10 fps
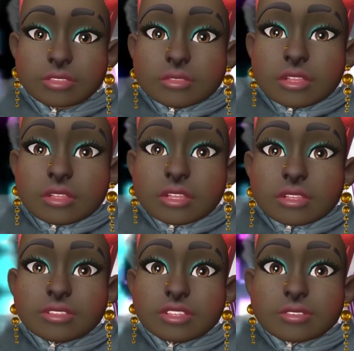It would be a whole lot
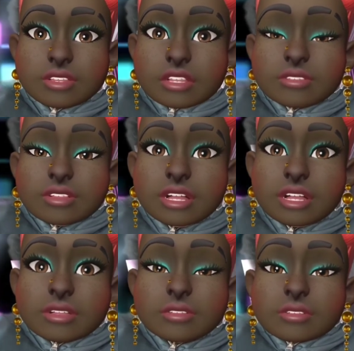different, especially if I
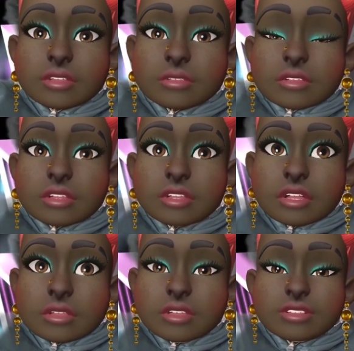had, you know,
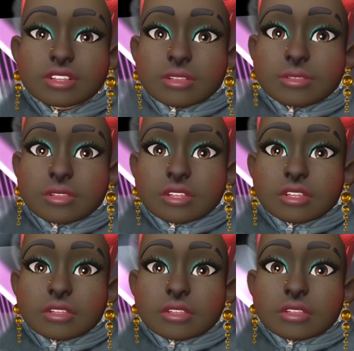all my
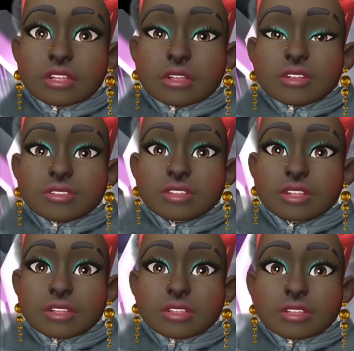family and all my
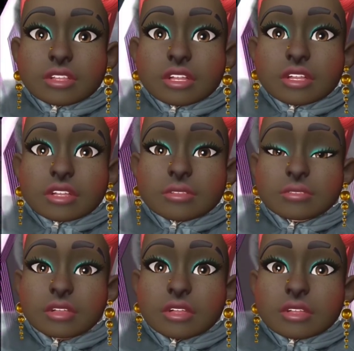friends in it,
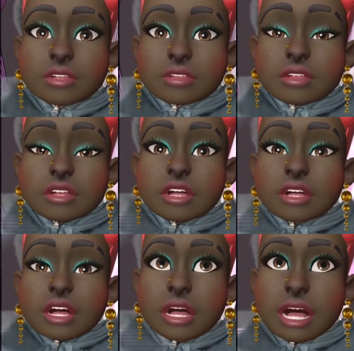born in.
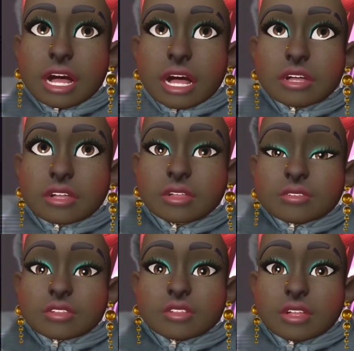Now, I, I know they
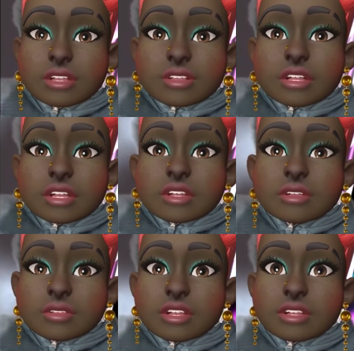was raised in
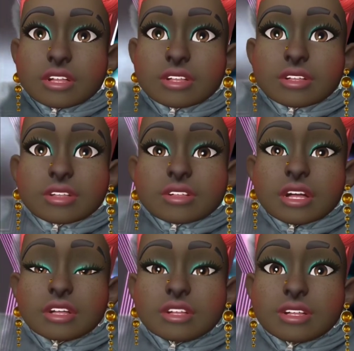it, but it's, it's
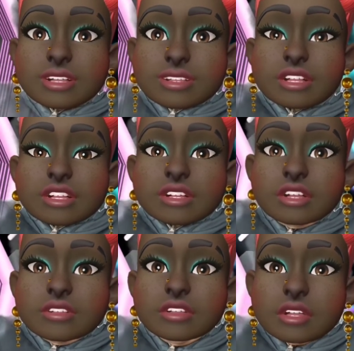like, they, it's just
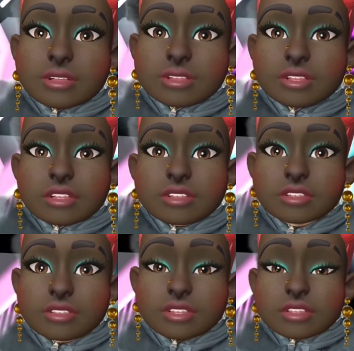different. It's
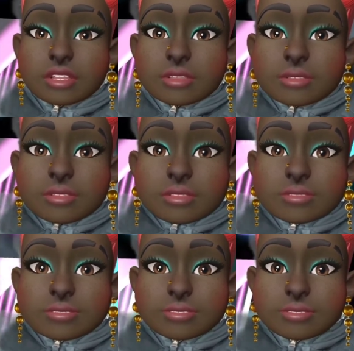different for celebrities.
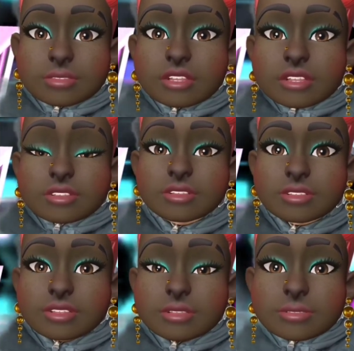It's different
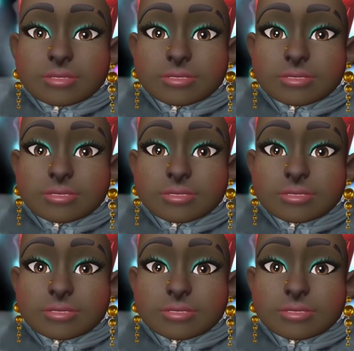for them.